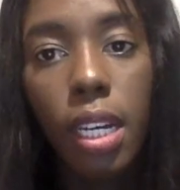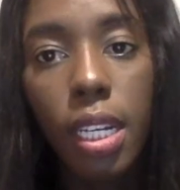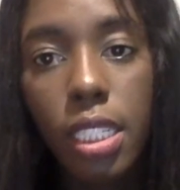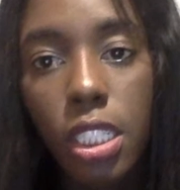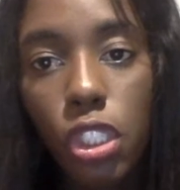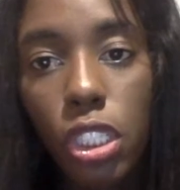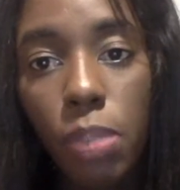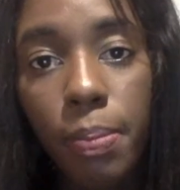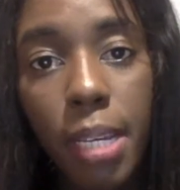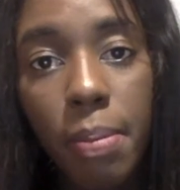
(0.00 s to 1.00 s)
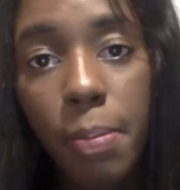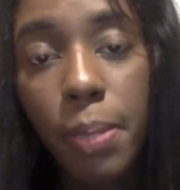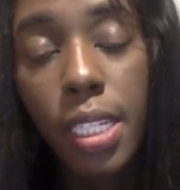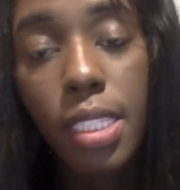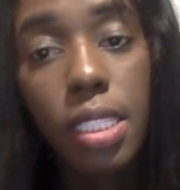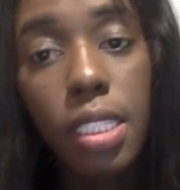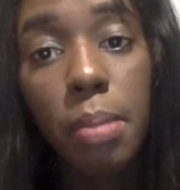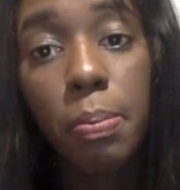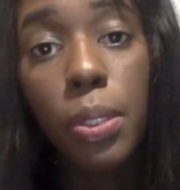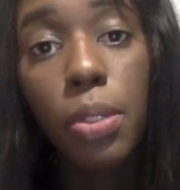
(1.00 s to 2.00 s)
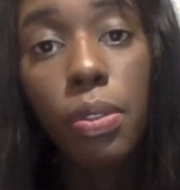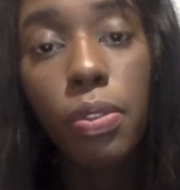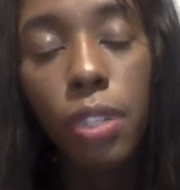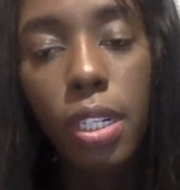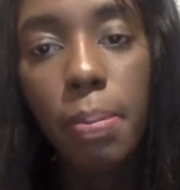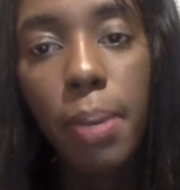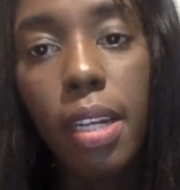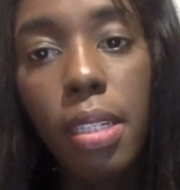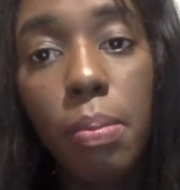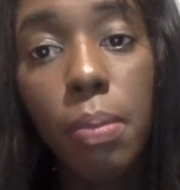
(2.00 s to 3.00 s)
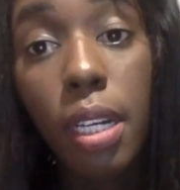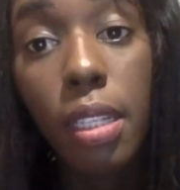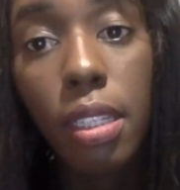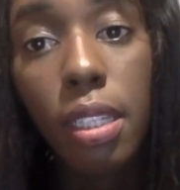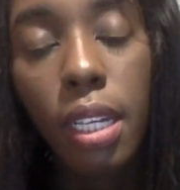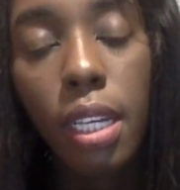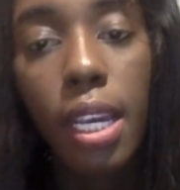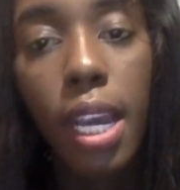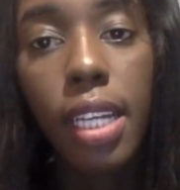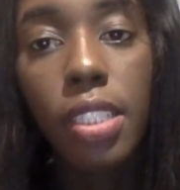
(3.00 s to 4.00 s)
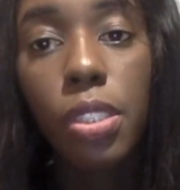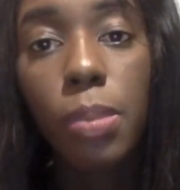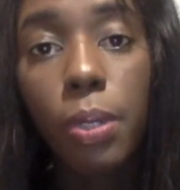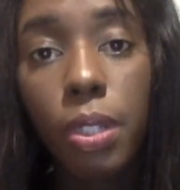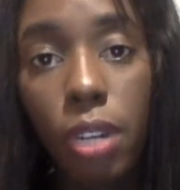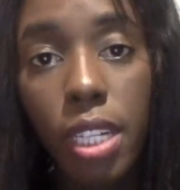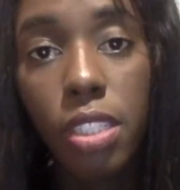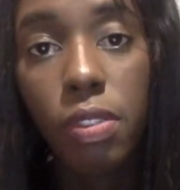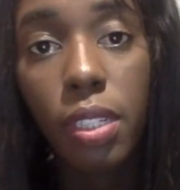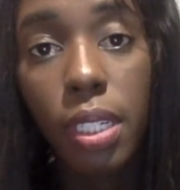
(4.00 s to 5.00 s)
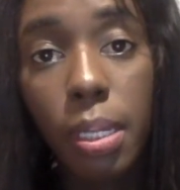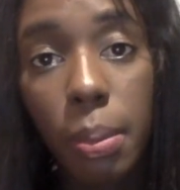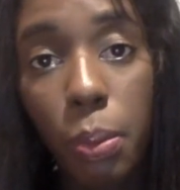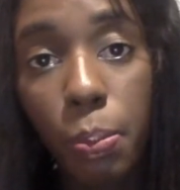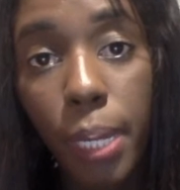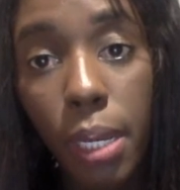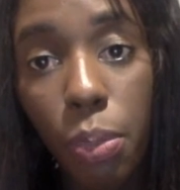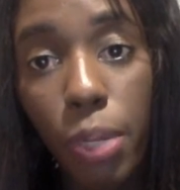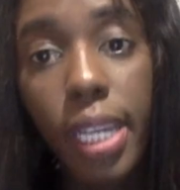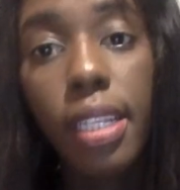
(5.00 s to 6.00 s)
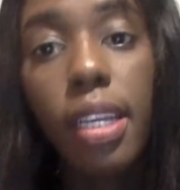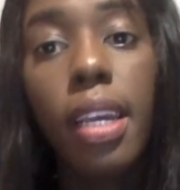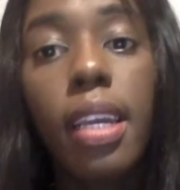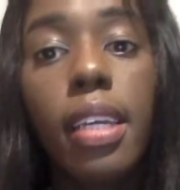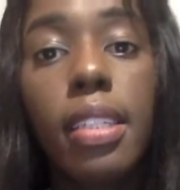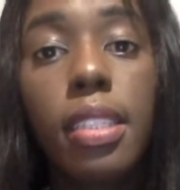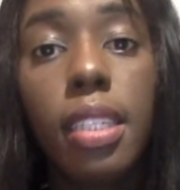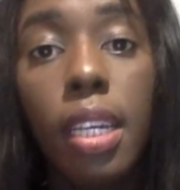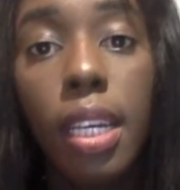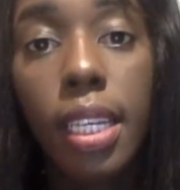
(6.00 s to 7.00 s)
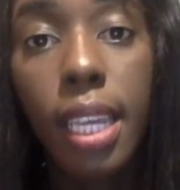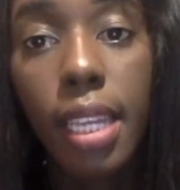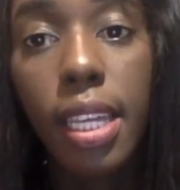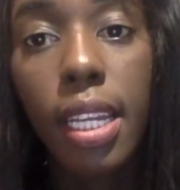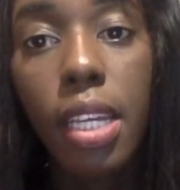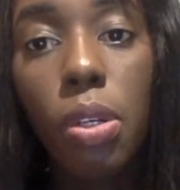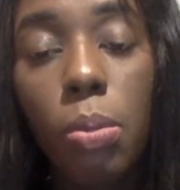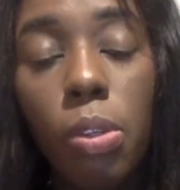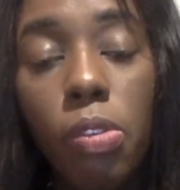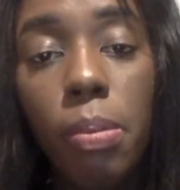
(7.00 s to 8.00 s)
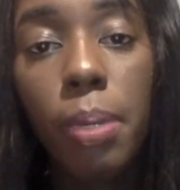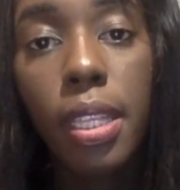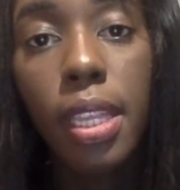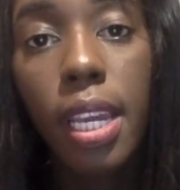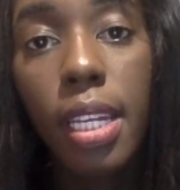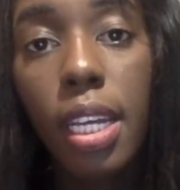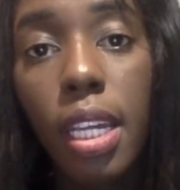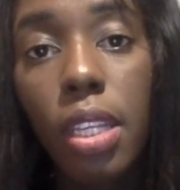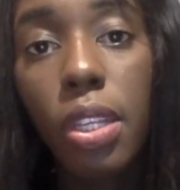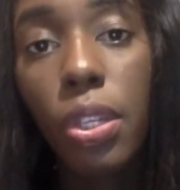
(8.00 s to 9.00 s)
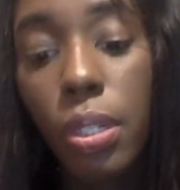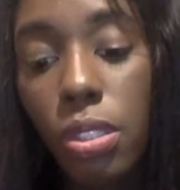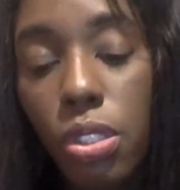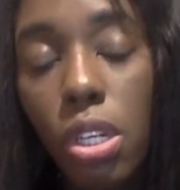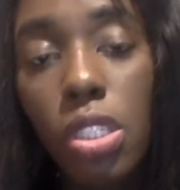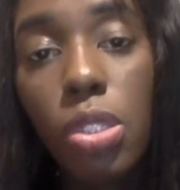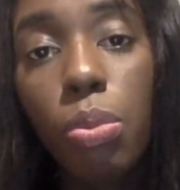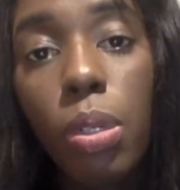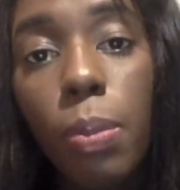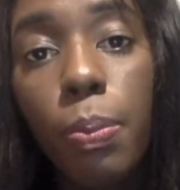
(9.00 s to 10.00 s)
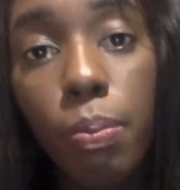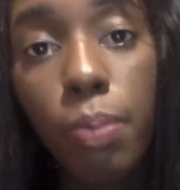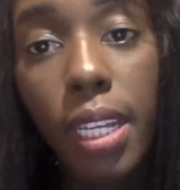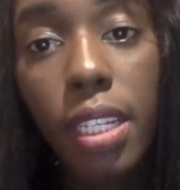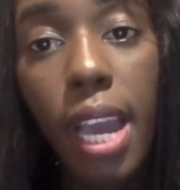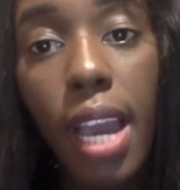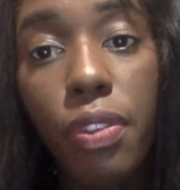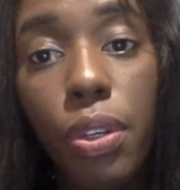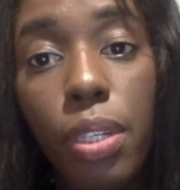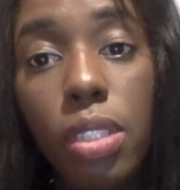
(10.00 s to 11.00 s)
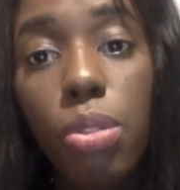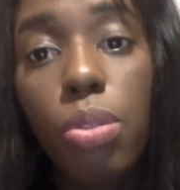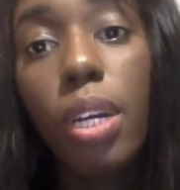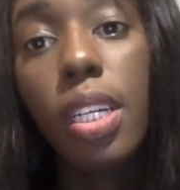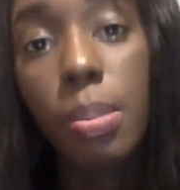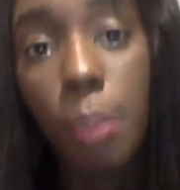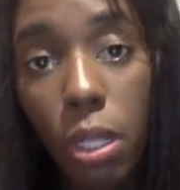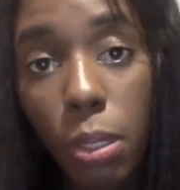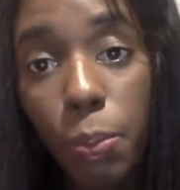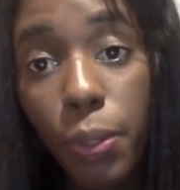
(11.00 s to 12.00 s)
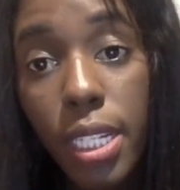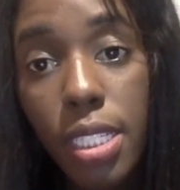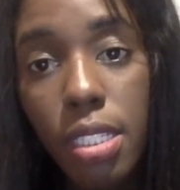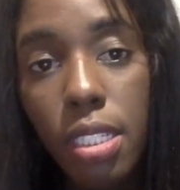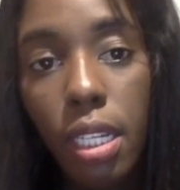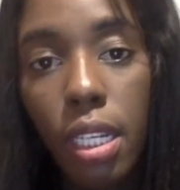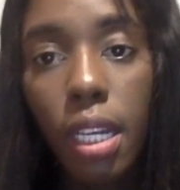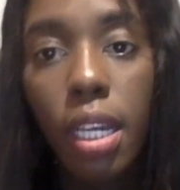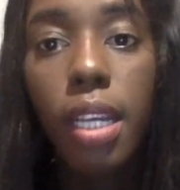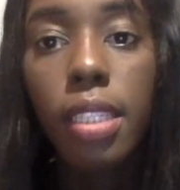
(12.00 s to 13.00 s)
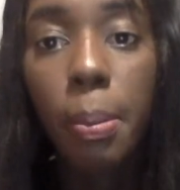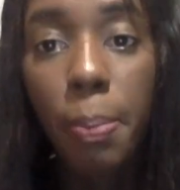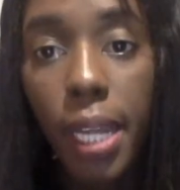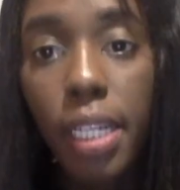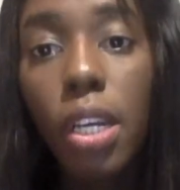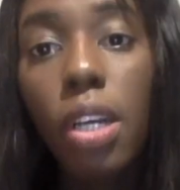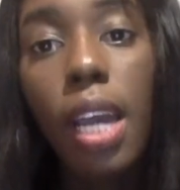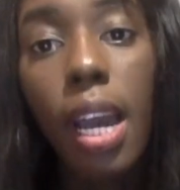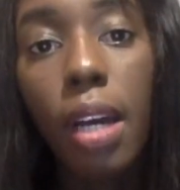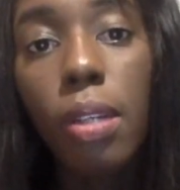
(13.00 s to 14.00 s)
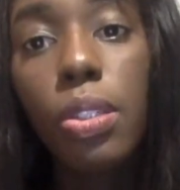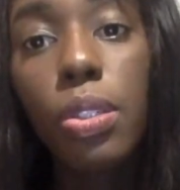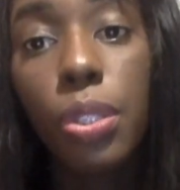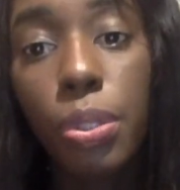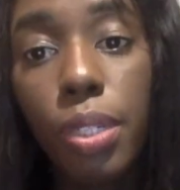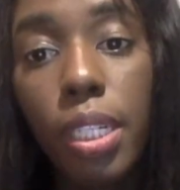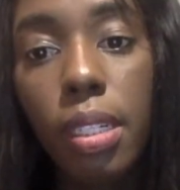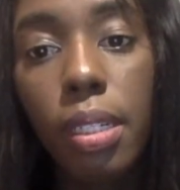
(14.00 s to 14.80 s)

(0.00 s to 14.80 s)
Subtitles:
Initially, you may be placed in a boot for about a month as you progressively bear weight and get that ankle moving, but then your surgeon will then have you into a smaller brace depending on how you're doing.